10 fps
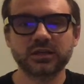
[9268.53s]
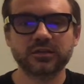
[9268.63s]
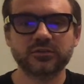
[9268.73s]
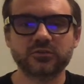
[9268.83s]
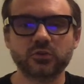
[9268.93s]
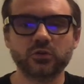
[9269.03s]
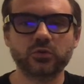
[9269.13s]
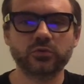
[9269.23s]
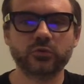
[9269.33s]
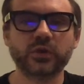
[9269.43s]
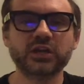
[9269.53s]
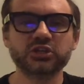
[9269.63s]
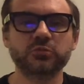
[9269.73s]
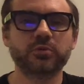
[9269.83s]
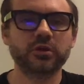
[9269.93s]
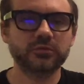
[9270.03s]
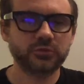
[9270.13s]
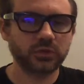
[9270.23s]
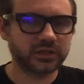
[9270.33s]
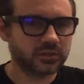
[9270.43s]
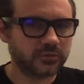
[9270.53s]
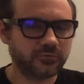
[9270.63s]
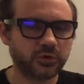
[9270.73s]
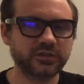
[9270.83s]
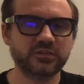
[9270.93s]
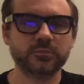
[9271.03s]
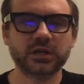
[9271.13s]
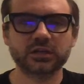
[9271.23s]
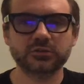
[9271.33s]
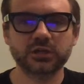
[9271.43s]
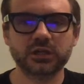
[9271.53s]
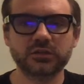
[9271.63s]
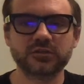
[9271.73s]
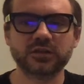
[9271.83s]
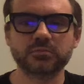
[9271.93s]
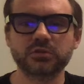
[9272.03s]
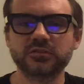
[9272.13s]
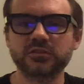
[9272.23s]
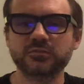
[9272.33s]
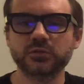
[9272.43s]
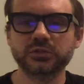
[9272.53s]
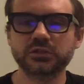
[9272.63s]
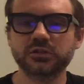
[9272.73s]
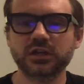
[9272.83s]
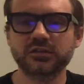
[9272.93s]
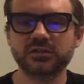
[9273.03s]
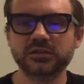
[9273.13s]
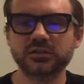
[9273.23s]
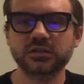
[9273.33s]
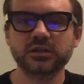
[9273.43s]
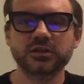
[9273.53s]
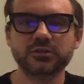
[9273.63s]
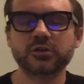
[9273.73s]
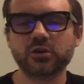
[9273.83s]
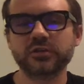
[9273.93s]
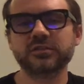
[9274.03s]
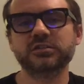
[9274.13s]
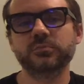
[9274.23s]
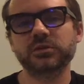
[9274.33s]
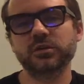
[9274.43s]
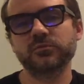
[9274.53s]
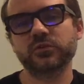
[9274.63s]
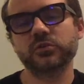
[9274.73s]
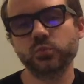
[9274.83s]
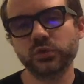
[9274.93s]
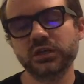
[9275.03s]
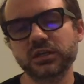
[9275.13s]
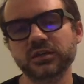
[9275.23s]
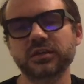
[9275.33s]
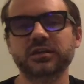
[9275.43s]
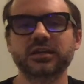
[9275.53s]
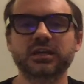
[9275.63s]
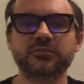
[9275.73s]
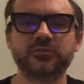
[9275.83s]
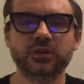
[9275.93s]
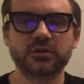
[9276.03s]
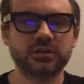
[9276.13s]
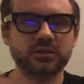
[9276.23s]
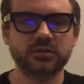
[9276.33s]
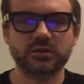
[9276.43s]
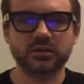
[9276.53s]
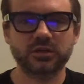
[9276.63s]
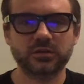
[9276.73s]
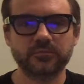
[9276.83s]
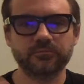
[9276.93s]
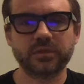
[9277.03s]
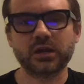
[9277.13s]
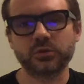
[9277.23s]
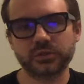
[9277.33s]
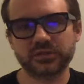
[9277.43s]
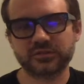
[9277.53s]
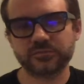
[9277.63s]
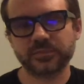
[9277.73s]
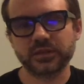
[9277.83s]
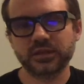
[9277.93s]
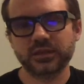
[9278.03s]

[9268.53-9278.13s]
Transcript: So the rational part of you, like that voice in the back of your head that's like, but is this really a good idea? you're causing it to become very weak and very um, powerless.